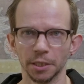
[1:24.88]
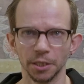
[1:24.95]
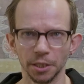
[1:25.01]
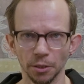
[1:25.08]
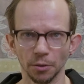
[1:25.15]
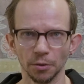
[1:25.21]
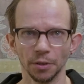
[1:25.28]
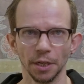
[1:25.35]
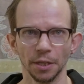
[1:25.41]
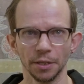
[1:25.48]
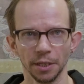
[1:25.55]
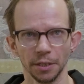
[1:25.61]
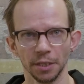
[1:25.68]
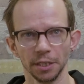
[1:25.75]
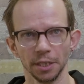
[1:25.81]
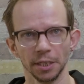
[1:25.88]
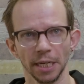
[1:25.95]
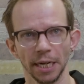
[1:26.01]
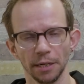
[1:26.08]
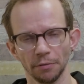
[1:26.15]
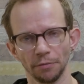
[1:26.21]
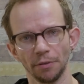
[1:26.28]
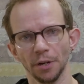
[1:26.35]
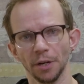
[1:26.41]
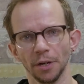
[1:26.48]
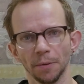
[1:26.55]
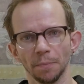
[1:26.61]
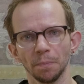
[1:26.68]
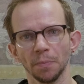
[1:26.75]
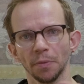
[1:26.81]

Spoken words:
still, this is kind of the